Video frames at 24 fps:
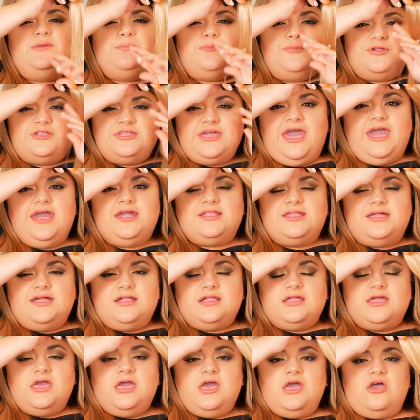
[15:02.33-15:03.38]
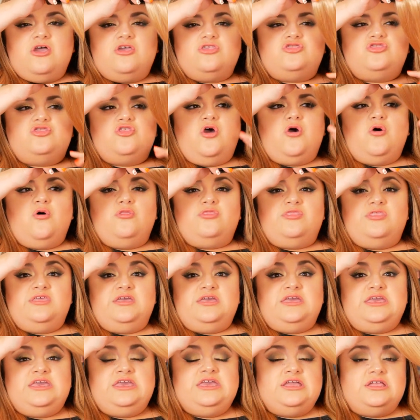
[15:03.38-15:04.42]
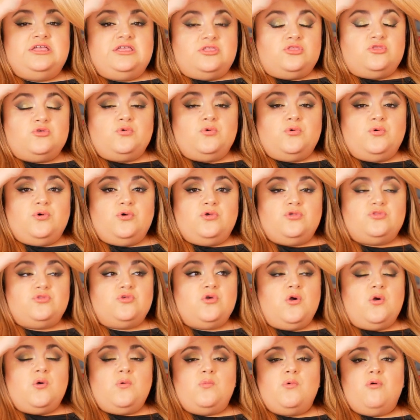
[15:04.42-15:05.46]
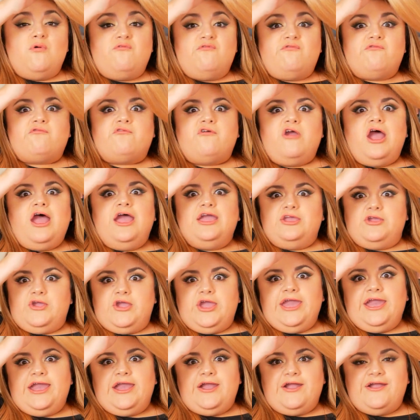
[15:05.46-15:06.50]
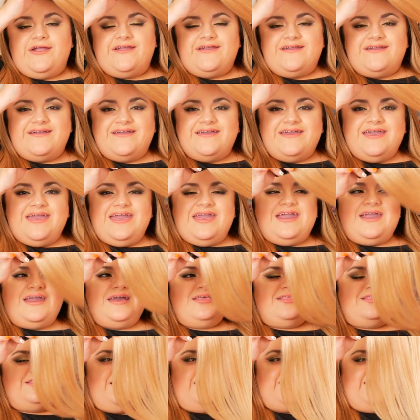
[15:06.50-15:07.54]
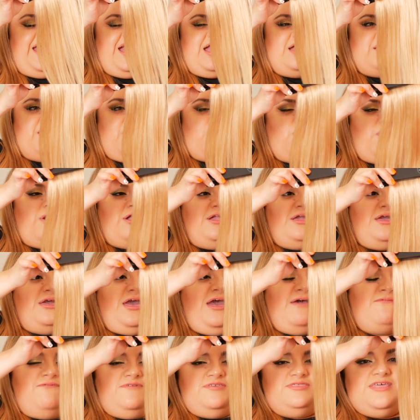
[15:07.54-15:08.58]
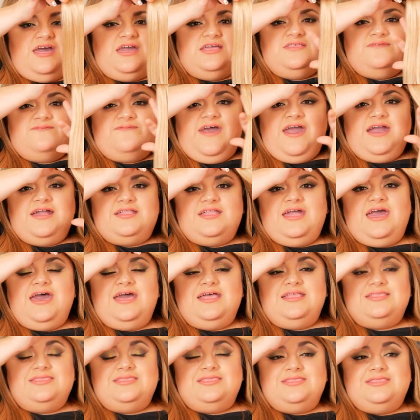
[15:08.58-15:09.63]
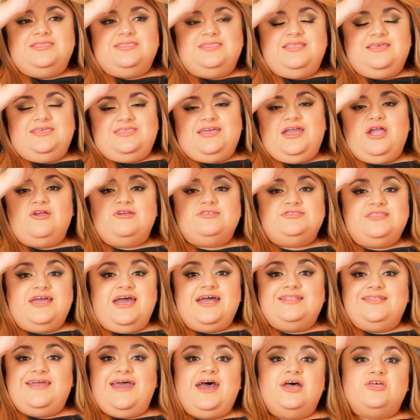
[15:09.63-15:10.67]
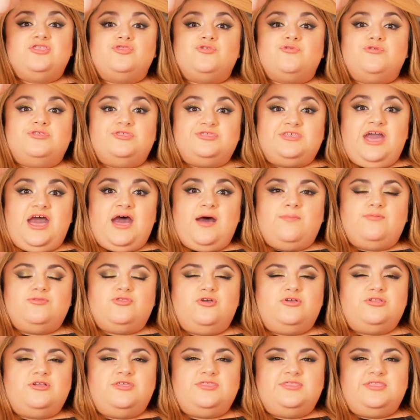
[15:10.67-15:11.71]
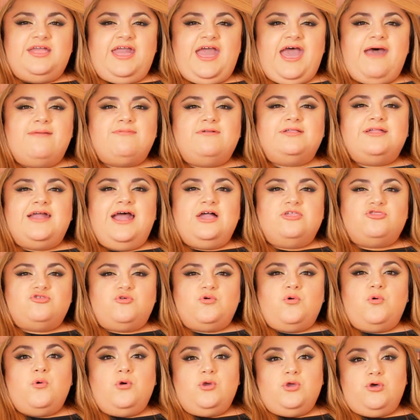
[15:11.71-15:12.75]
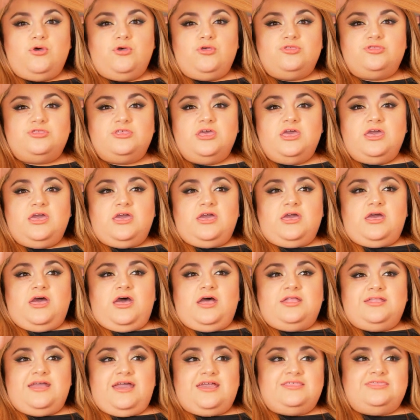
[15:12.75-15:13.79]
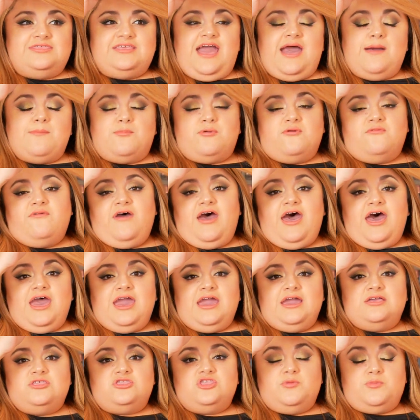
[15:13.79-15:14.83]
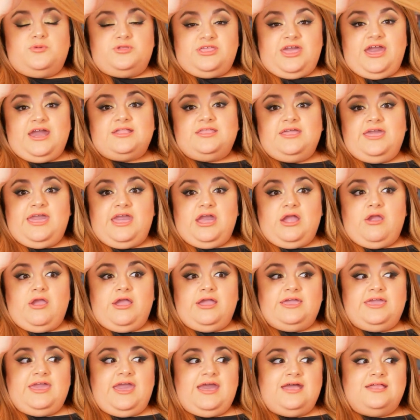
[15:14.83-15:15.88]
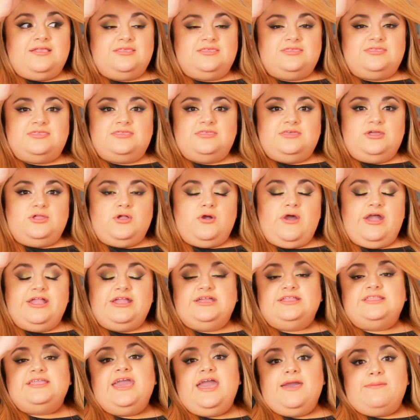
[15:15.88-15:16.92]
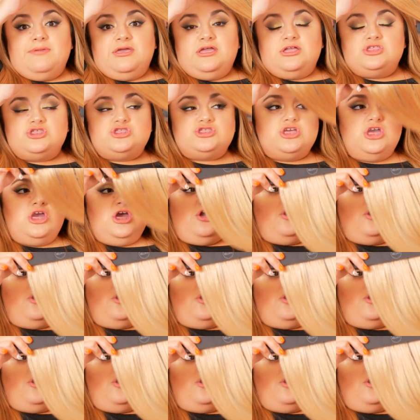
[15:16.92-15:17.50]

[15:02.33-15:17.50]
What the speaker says: heat protectant so the heating tools won't fry your hair. Because again, I want to emphasize the fact that this hair is not attached to a scalp, so it doesn't have the natural oils that scalp provides to protect the hair against any damage.